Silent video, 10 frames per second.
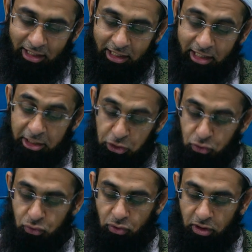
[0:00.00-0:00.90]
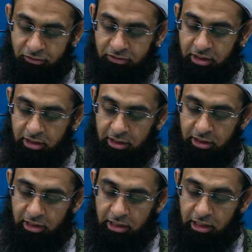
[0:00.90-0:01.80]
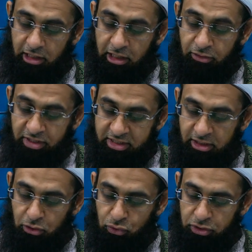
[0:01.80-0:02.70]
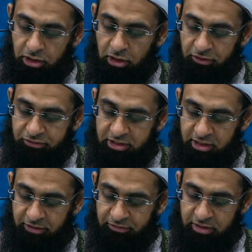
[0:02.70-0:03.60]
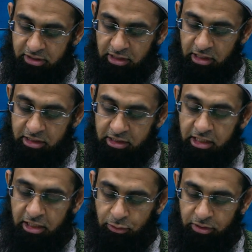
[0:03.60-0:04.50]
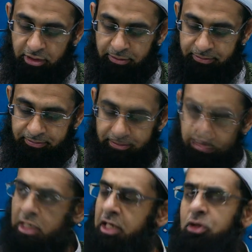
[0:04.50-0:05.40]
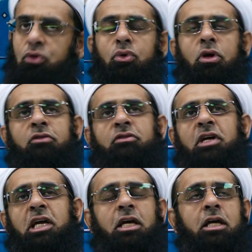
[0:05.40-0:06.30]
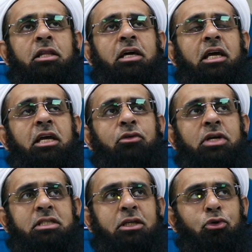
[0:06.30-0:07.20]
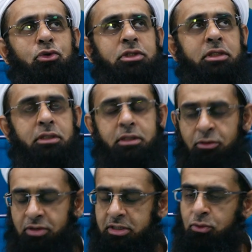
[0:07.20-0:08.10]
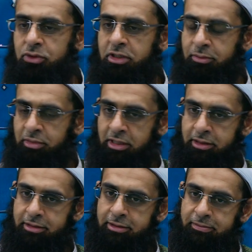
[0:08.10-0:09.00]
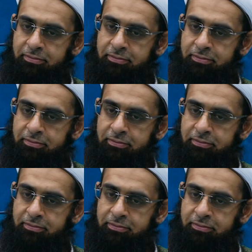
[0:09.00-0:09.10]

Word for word: He knew of the irresolution of servants in dealing with him he knew of the irresolution. Irresolution means